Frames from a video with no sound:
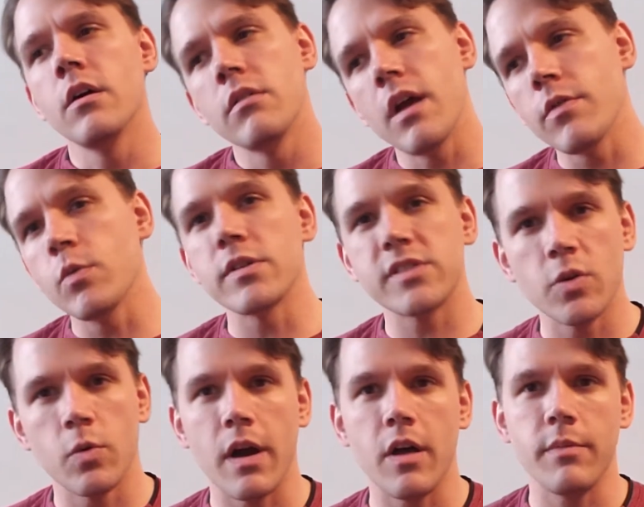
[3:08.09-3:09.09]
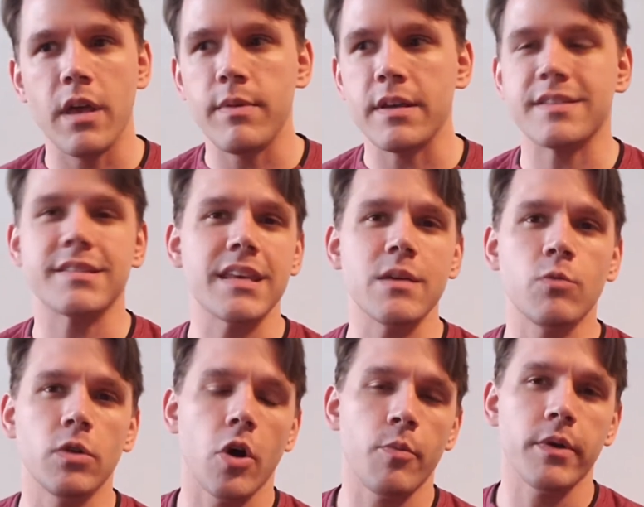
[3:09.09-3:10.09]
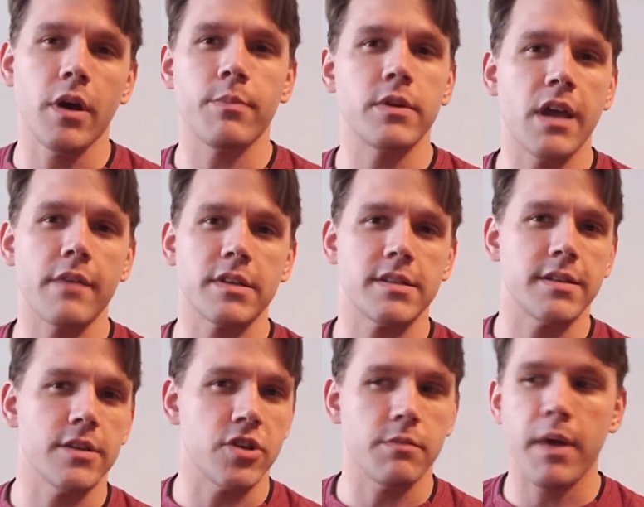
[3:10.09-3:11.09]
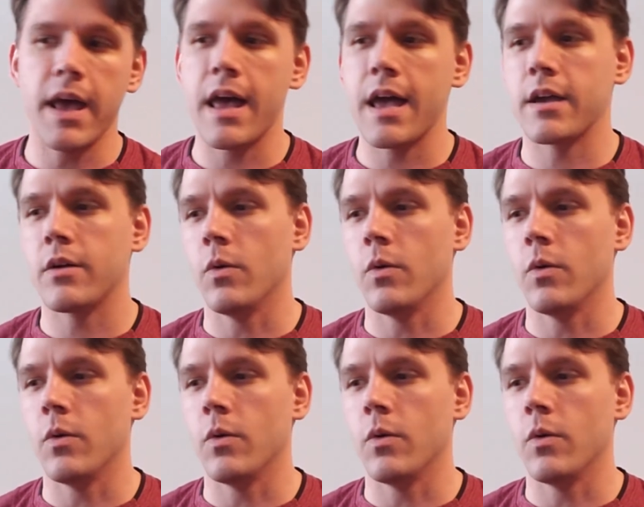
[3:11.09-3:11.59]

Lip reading: Every once in a while, maybe a seam will open up and you have to stitch it back,